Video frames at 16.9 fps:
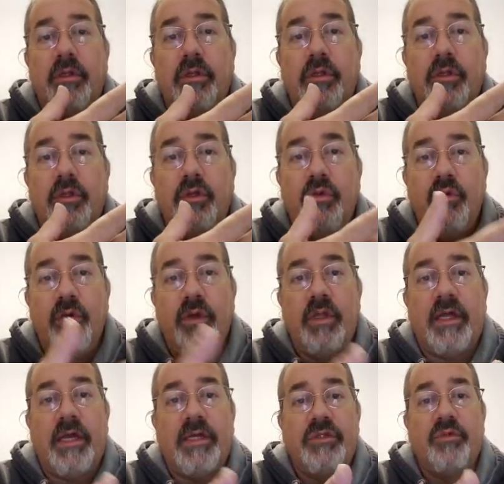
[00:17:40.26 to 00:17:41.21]
you
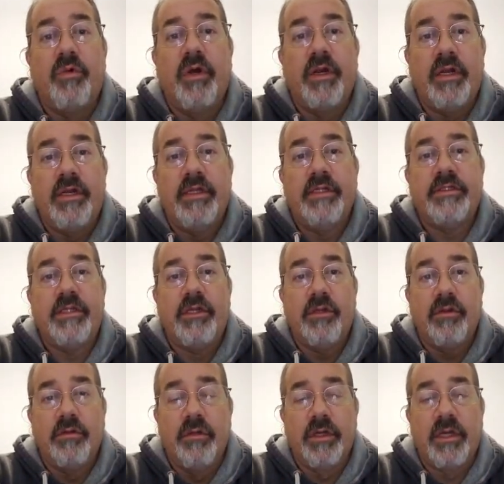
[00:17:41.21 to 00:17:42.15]
realize what it is that
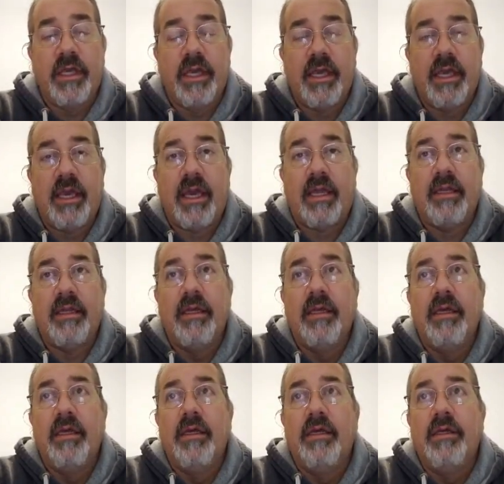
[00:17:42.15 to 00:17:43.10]
you're looking at.
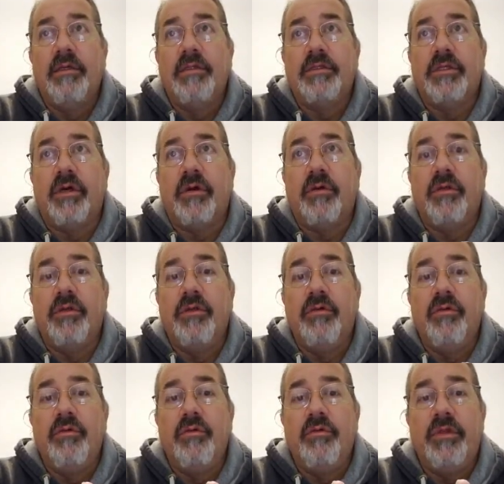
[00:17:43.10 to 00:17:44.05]
So
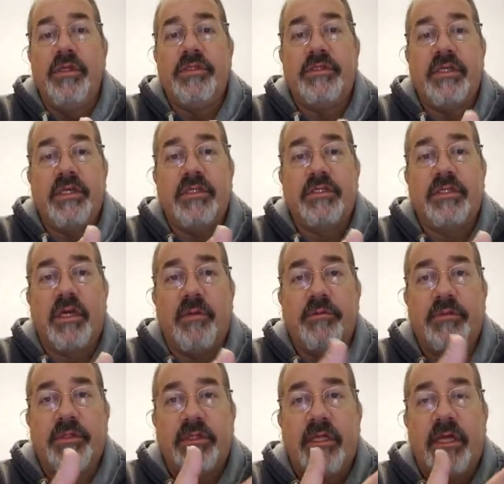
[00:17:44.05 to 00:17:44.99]
these things
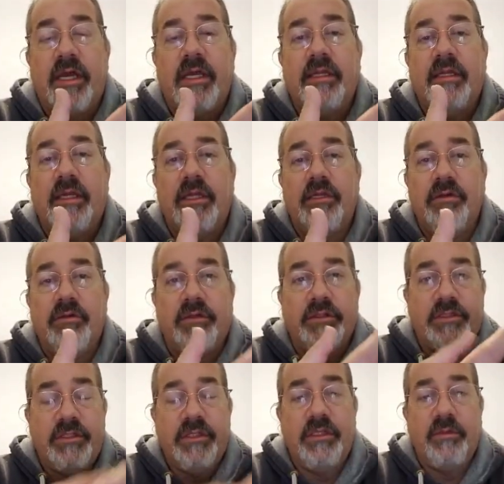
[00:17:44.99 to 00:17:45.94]
come to light and you
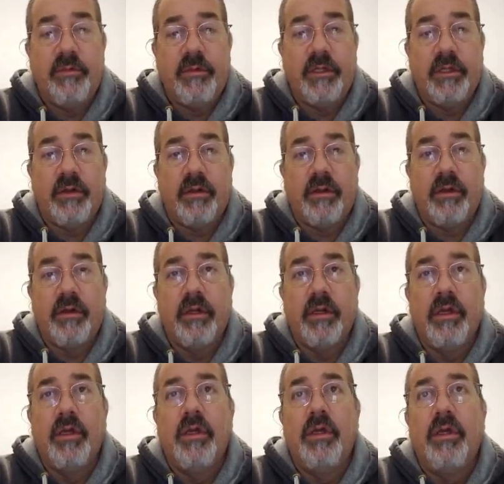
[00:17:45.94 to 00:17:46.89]
can see them clearer
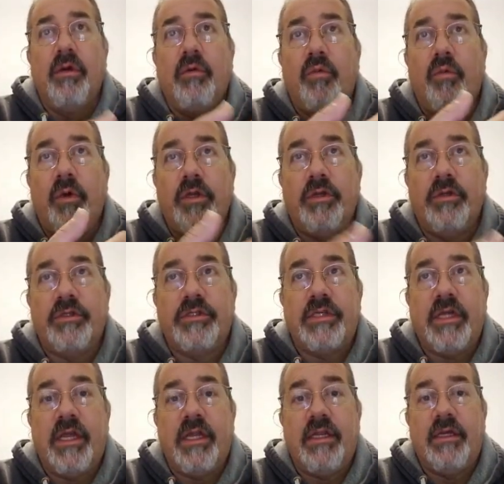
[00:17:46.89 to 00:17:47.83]
when you're
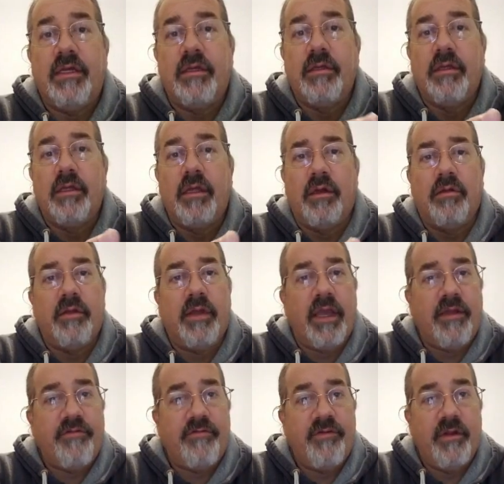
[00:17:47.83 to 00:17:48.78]
standing
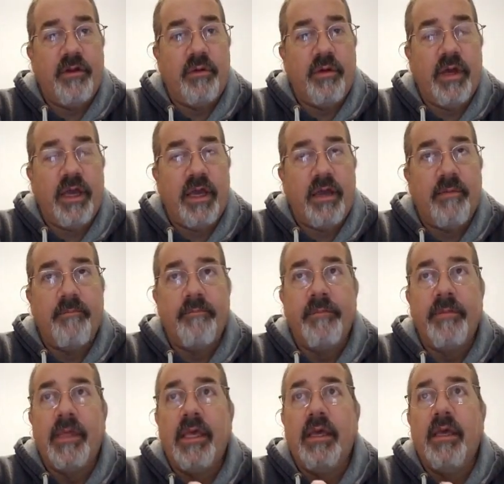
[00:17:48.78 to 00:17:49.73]
8 feet away.
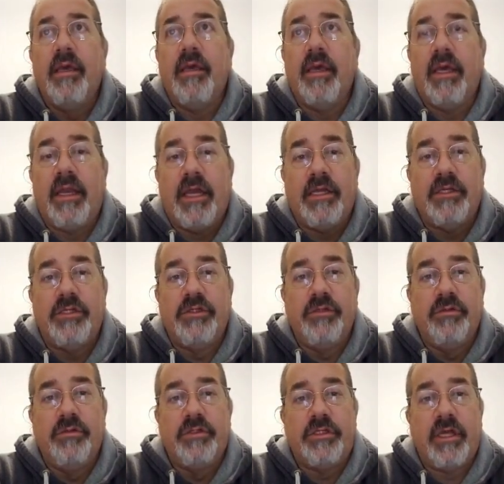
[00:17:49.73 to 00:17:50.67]
And as
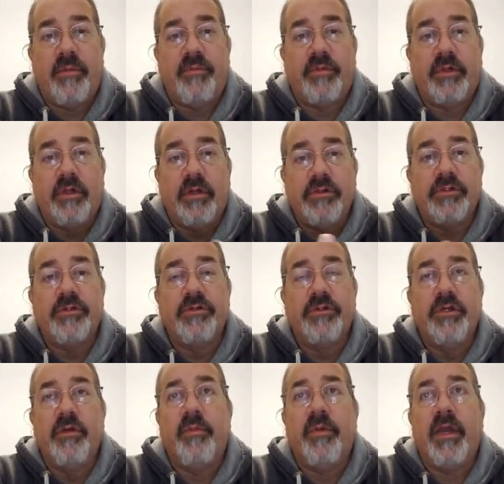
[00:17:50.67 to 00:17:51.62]
you step closer
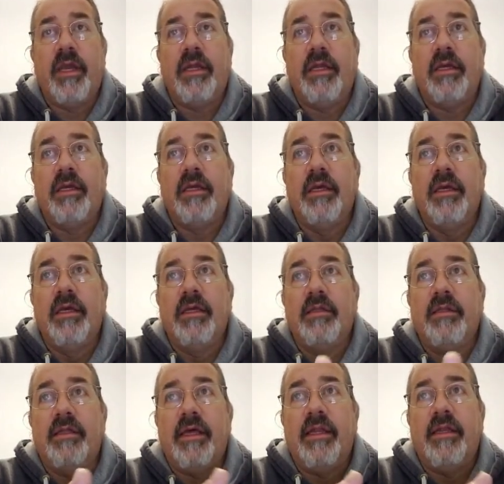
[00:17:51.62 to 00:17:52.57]
to your painting,
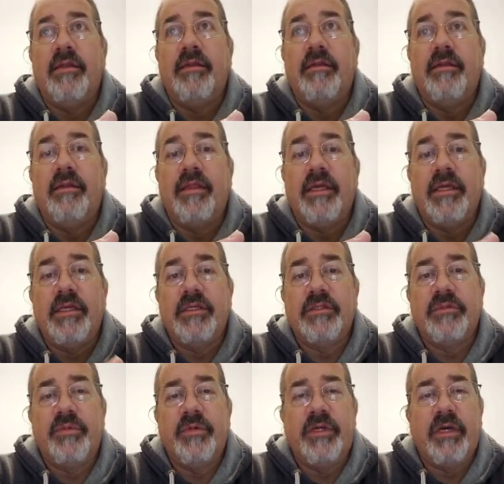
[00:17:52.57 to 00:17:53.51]
then
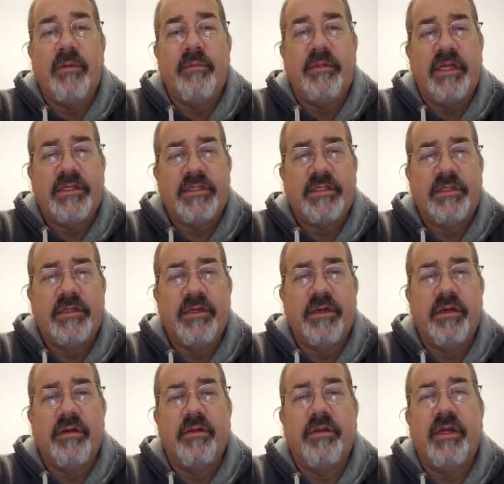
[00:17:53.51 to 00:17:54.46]
things become less
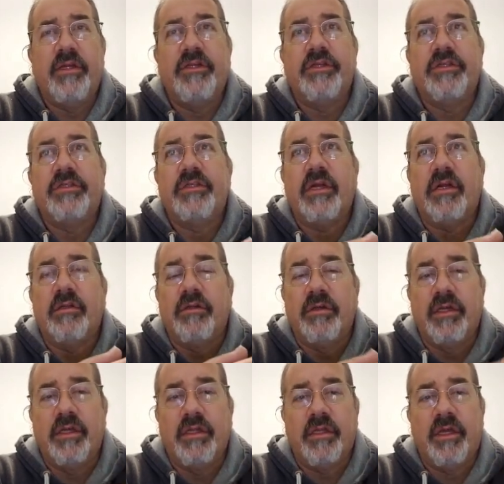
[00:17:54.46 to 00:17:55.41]
clear. They just start
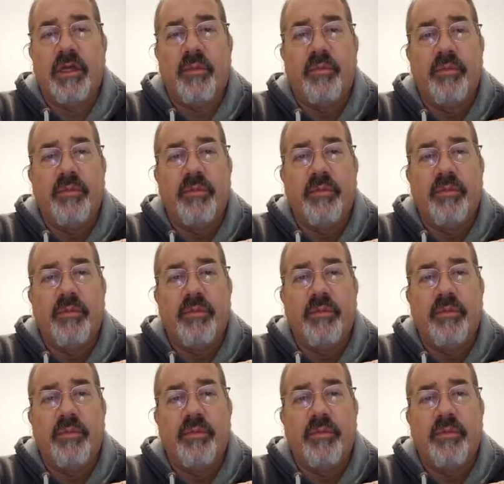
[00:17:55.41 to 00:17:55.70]
looking like